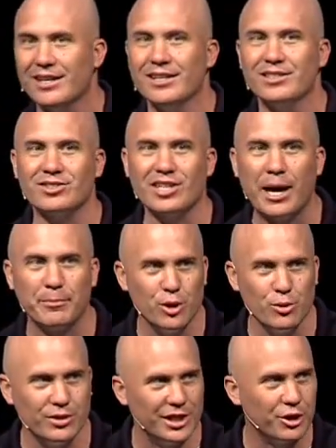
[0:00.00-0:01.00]
stop
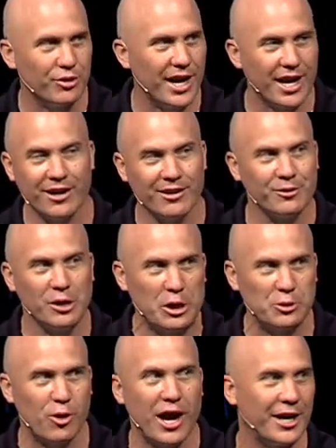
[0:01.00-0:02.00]
using your hair
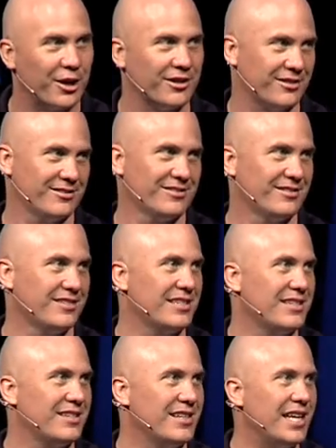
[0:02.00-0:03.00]
dryer."
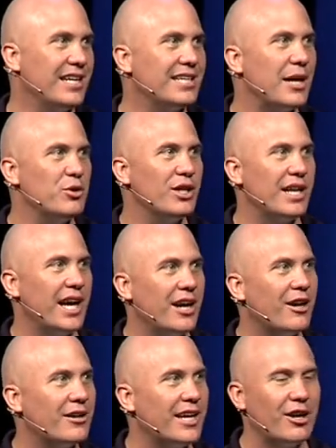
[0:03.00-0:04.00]
Anytime you get
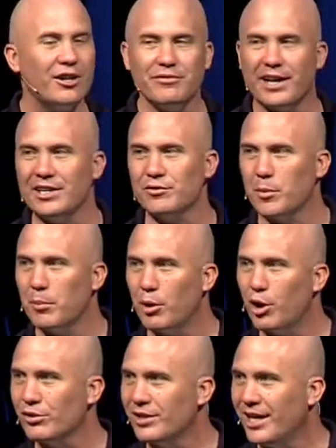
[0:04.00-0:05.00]
hair care advice from a
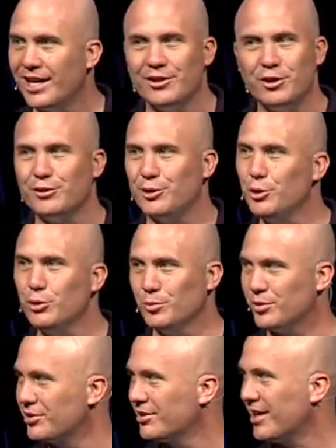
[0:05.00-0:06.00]
bald kid, you're
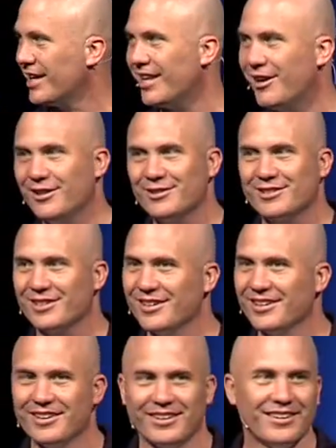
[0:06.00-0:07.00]
doomed. Like, there is
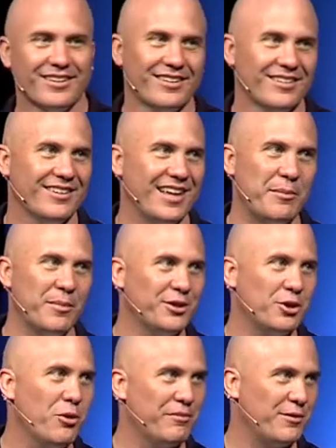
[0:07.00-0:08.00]
not much
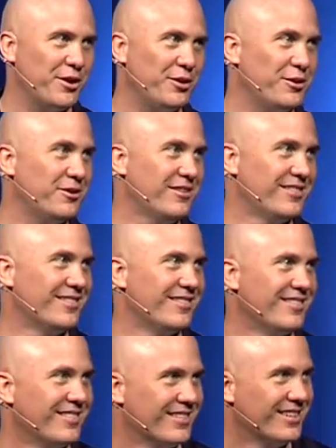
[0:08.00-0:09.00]
hope for you.
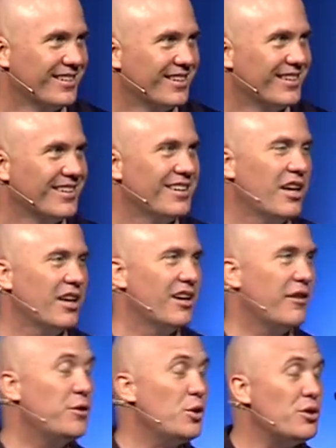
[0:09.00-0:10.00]

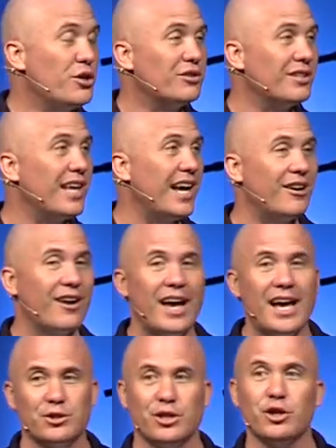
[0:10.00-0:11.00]
A few years later, I
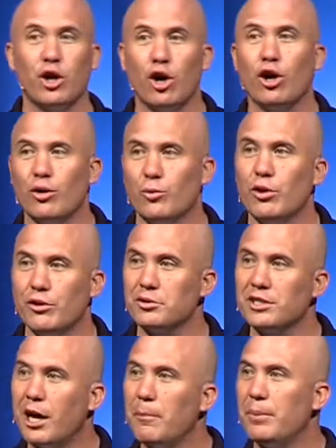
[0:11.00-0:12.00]
actually called one of those
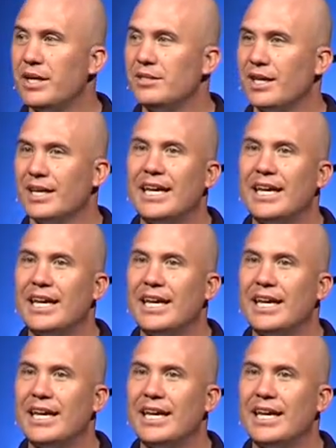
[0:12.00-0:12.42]
companies that